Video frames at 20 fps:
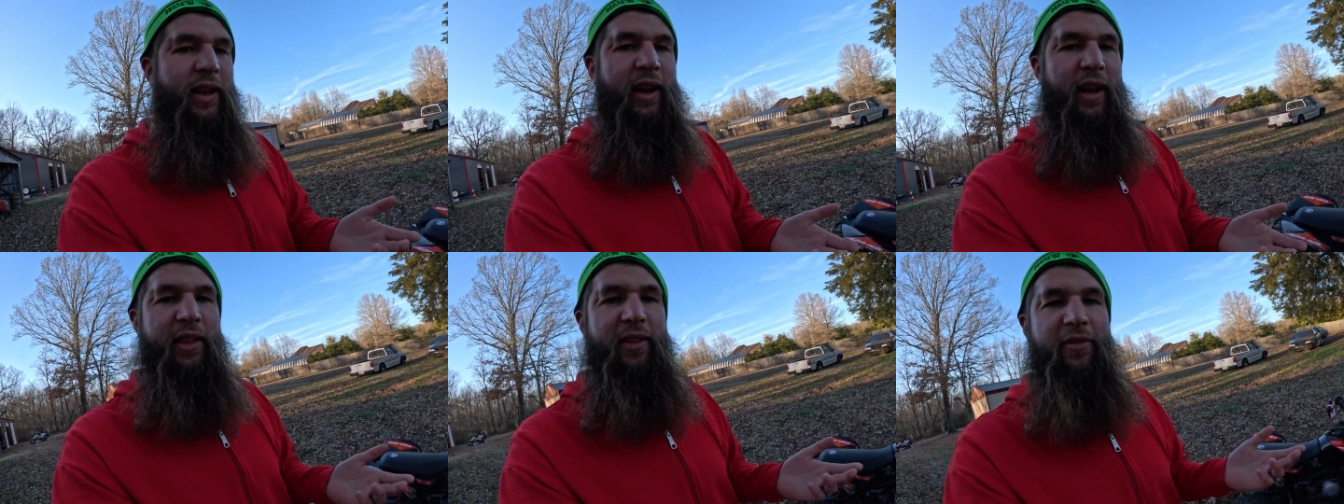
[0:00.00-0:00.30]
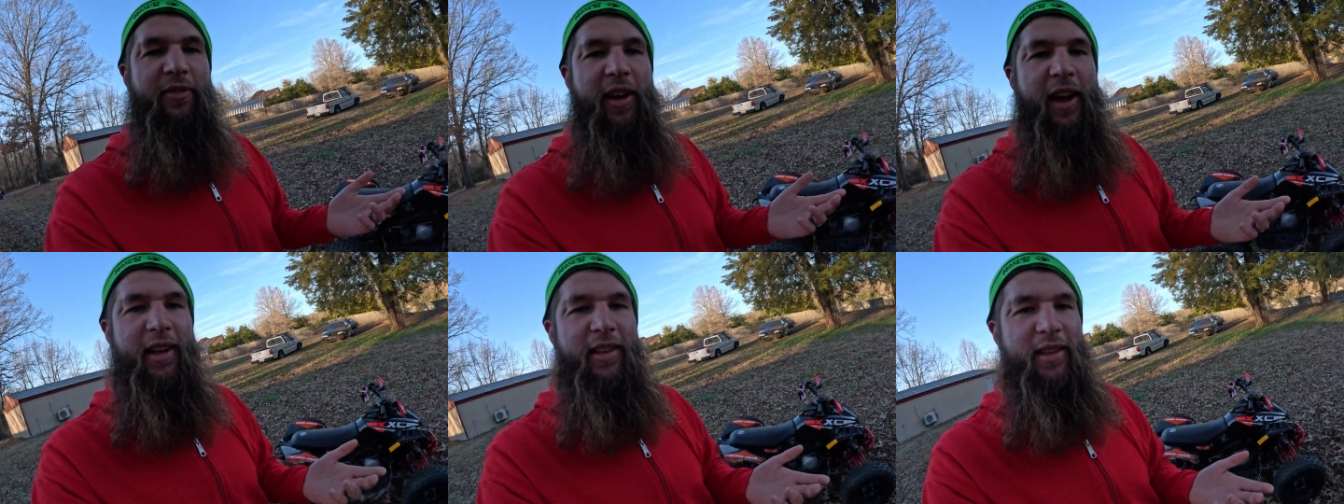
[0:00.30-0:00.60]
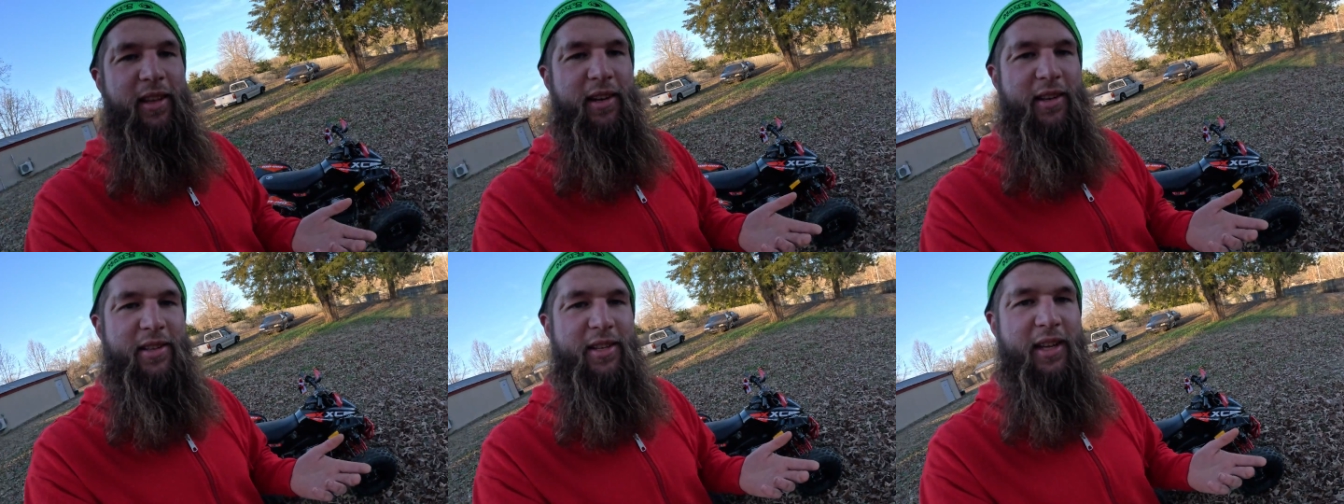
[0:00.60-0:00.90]
and the
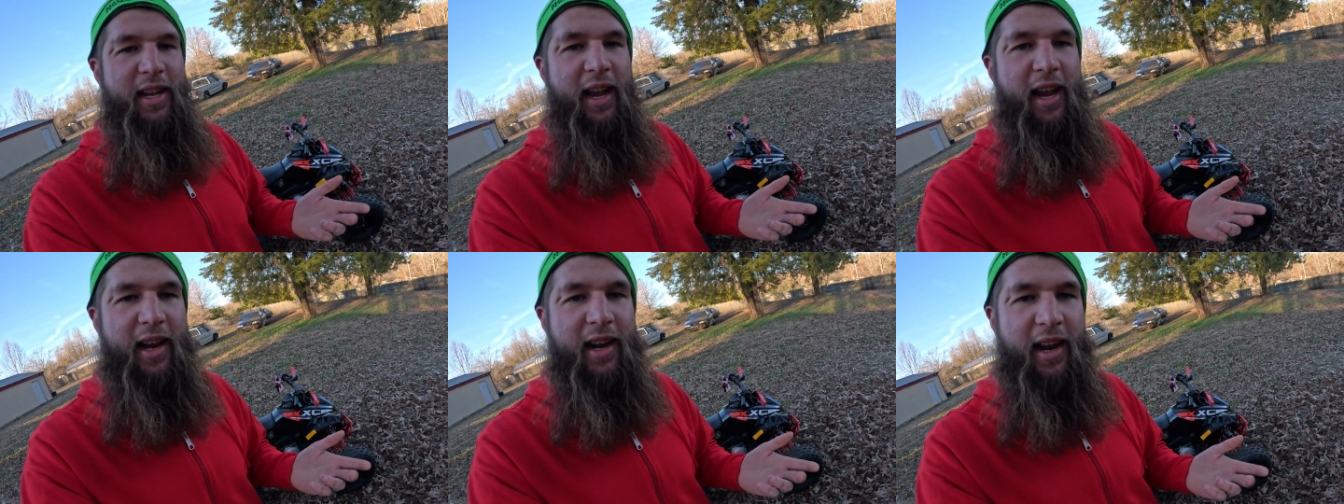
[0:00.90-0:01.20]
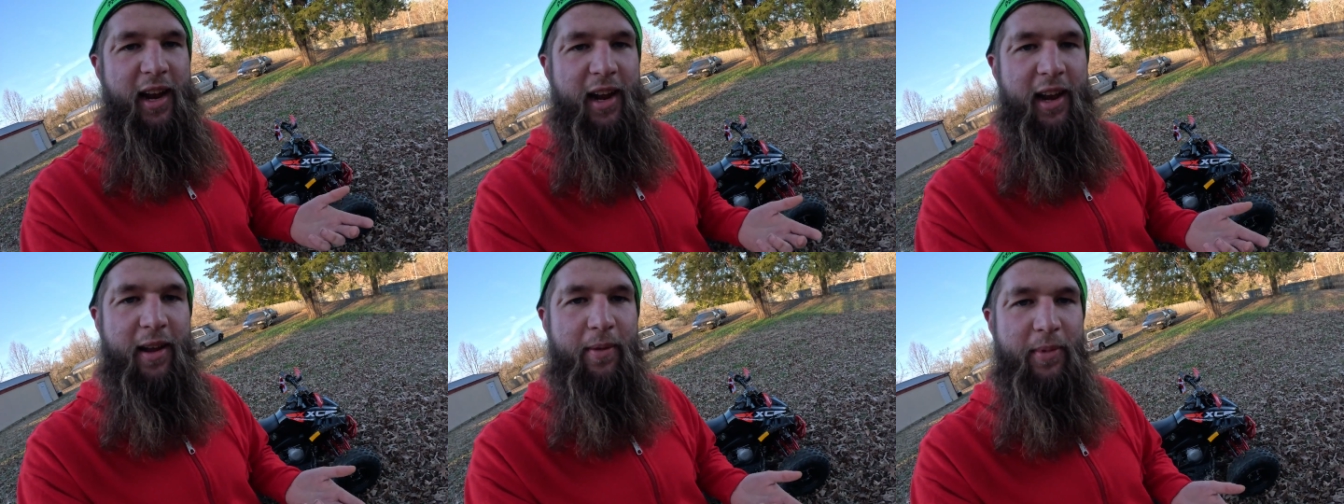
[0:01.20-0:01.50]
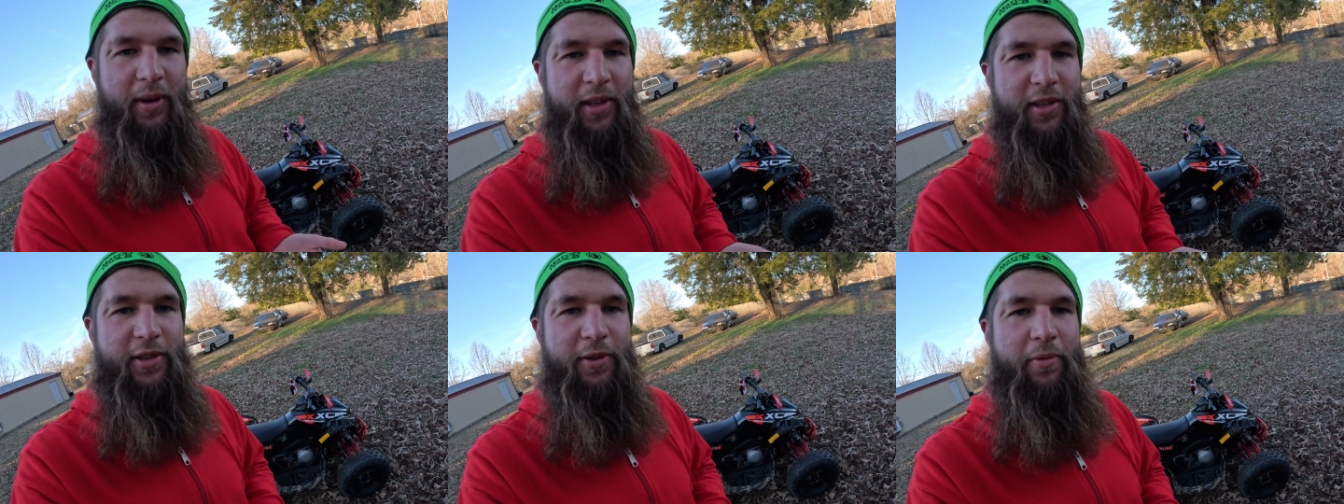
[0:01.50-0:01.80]
fact that it's a
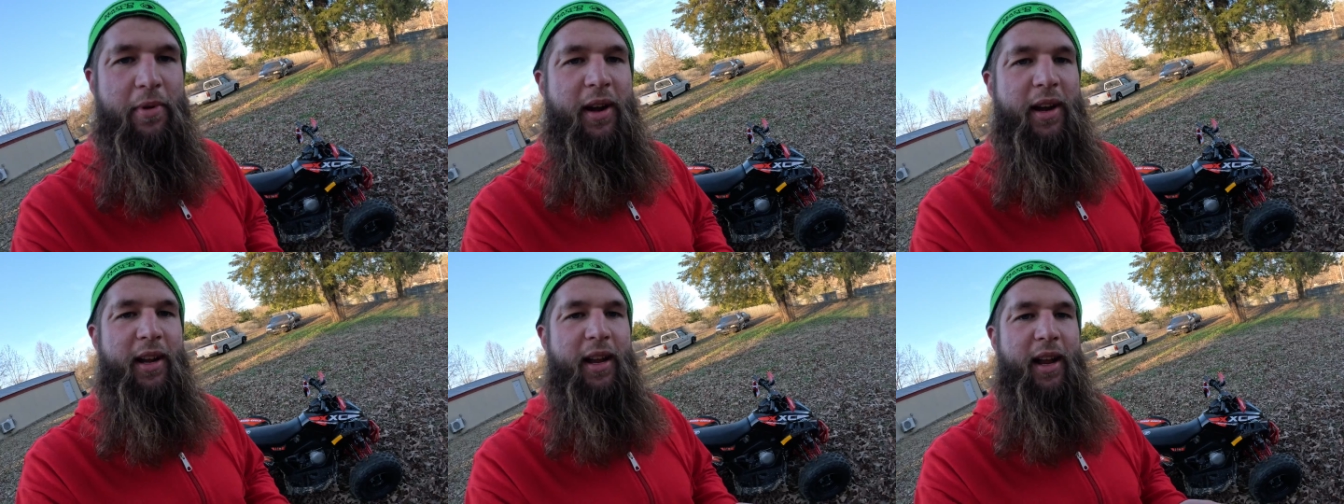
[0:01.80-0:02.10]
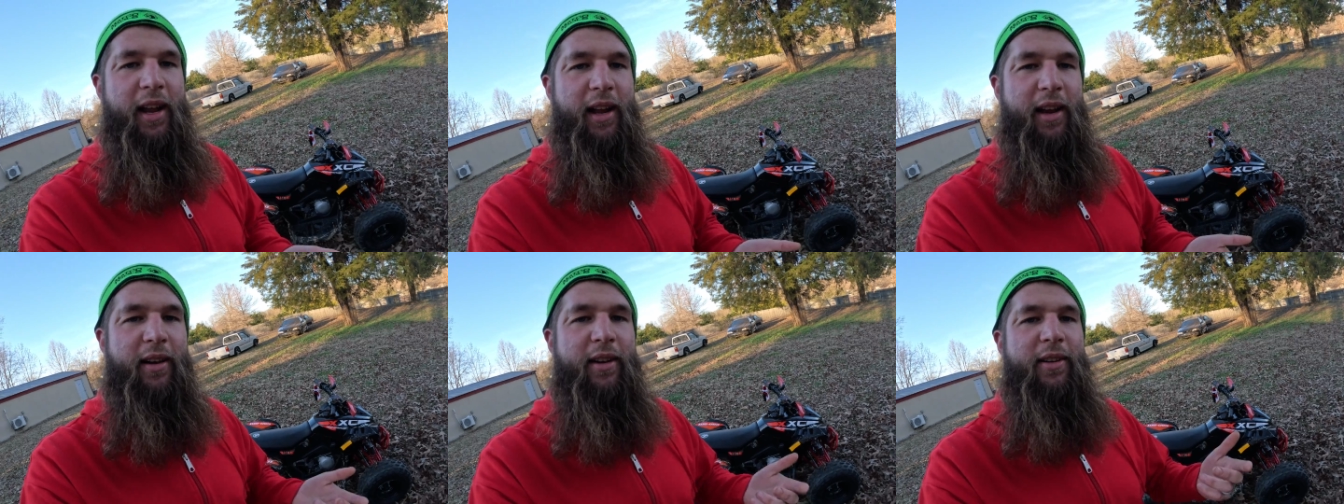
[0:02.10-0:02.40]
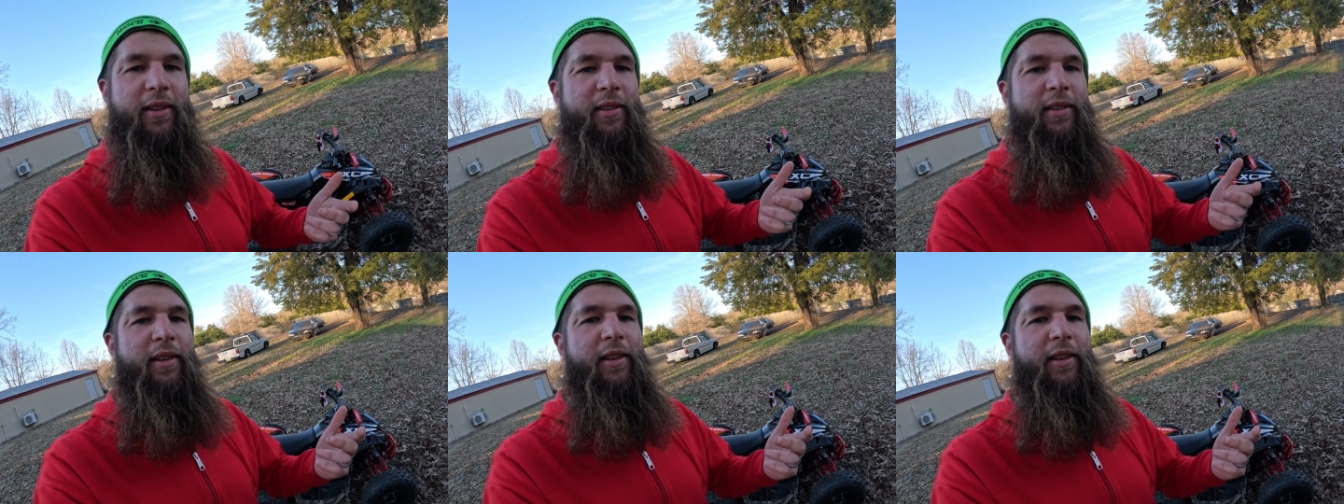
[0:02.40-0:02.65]
Can-Am and it's a Renegade.